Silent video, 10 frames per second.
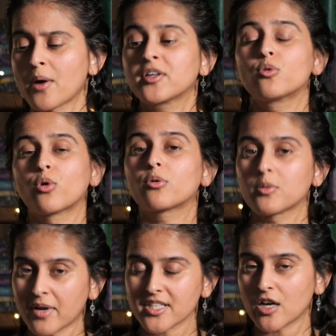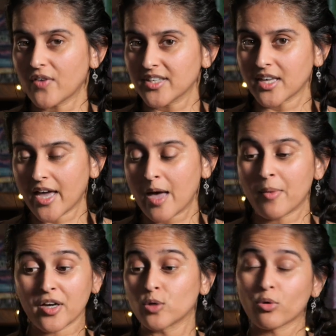I'm going to work with myself as I
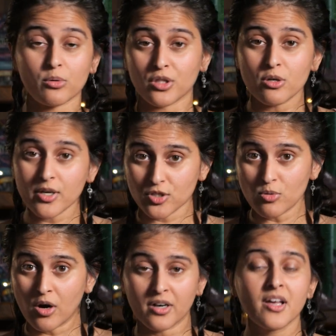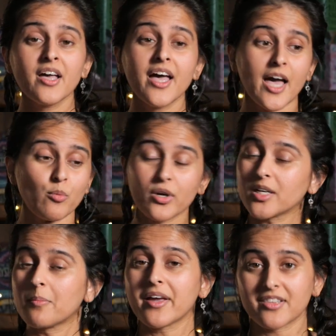am. I'm going to work with you as you are, and we're
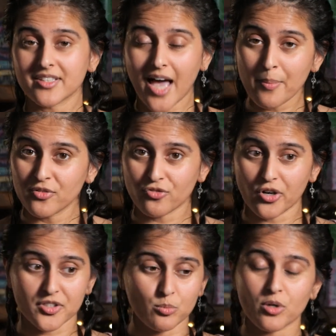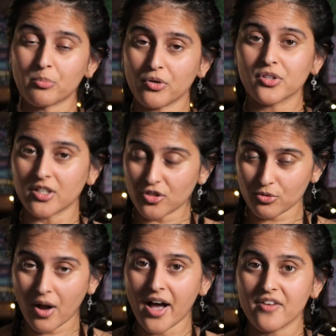going to make this happen for us, and we're both going to
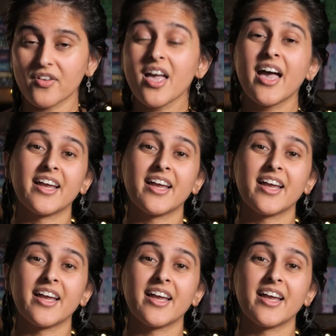thrive.